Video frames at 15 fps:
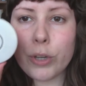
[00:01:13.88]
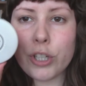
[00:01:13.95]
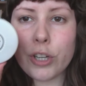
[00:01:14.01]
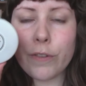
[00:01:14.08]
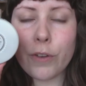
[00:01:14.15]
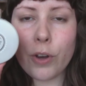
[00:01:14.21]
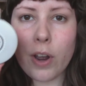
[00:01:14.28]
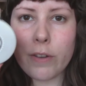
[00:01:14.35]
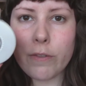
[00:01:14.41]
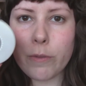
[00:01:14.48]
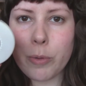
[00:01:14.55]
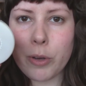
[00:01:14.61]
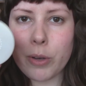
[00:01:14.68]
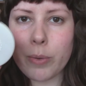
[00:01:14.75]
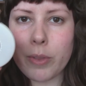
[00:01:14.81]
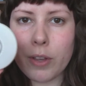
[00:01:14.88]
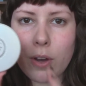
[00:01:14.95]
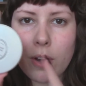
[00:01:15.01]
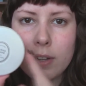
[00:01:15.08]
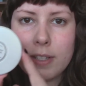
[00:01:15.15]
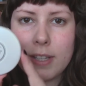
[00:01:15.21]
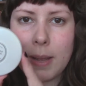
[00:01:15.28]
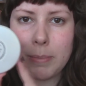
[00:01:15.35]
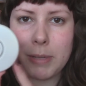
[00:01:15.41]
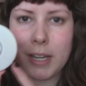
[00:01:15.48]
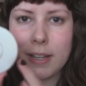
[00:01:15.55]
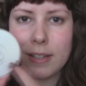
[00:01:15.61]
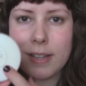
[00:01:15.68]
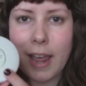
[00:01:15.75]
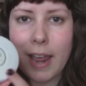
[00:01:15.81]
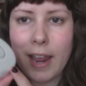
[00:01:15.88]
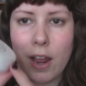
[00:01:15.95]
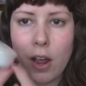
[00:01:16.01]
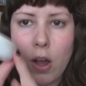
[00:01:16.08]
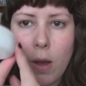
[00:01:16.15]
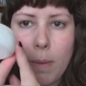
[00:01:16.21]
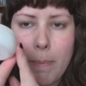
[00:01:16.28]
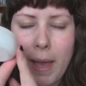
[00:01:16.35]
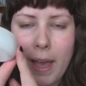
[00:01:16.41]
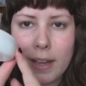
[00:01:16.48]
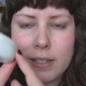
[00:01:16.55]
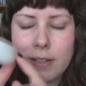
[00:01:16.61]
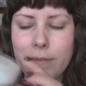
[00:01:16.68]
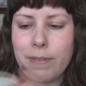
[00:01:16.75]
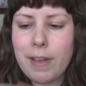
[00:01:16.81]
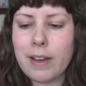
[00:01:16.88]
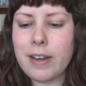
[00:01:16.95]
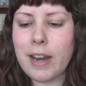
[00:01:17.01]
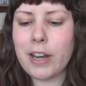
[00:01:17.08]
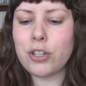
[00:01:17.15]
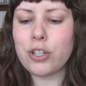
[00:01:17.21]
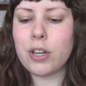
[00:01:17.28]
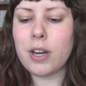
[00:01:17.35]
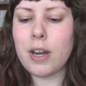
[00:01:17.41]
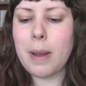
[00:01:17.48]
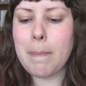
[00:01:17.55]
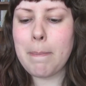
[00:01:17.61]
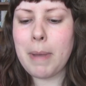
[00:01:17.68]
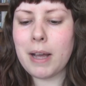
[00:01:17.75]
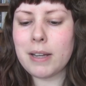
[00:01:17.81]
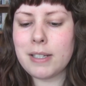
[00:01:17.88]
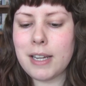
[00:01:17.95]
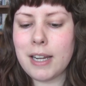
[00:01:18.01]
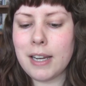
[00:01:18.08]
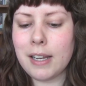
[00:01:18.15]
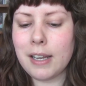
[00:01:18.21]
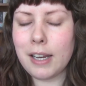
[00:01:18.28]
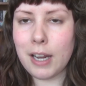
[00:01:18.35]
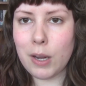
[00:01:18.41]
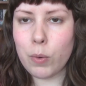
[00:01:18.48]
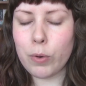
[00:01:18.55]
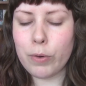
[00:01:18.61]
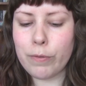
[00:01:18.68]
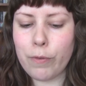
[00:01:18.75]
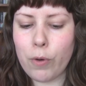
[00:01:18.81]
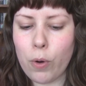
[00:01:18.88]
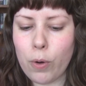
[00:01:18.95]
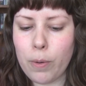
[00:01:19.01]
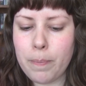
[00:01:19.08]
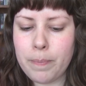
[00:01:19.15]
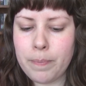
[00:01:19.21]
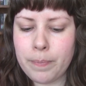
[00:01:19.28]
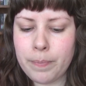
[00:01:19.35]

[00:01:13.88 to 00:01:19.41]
which if you're unfamiliar with the concept is a compact foundation but in liquid form.